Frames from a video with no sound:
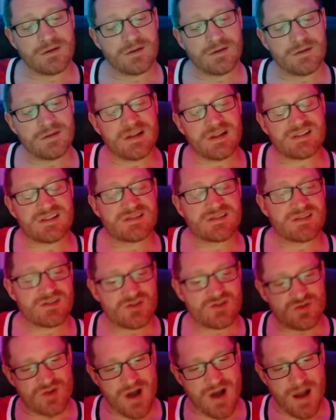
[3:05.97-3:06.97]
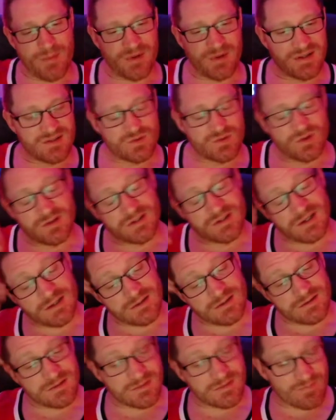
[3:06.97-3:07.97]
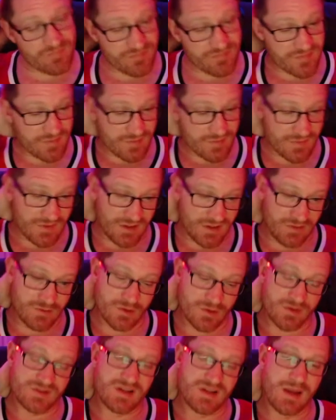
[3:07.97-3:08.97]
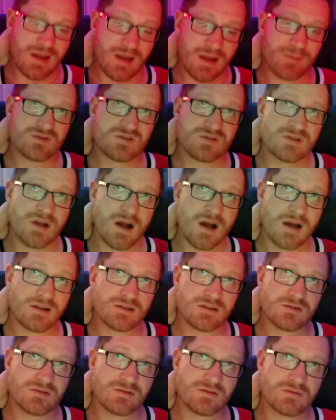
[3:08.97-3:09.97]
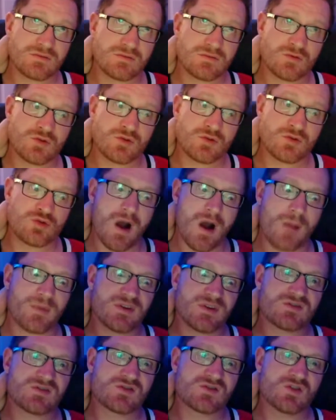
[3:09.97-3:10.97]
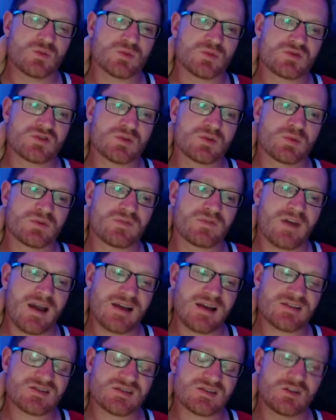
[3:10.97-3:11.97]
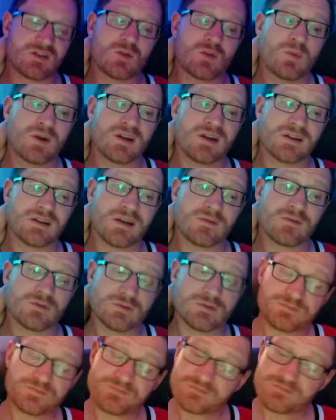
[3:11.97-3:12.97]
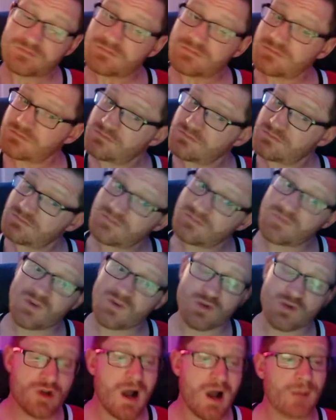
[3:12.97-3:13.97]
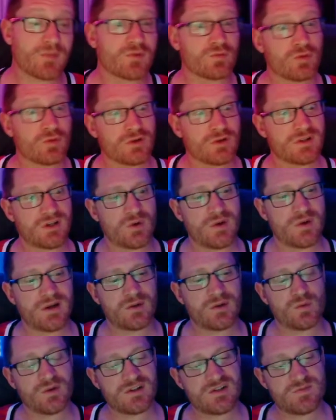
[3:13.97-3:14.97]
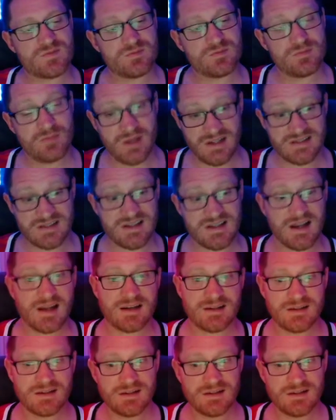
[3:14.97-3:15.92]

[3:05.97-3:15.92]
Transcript: that since it's dropping, it's working. Even though the temperature is not dropping super fast, the humidity level dropped really quick, which means that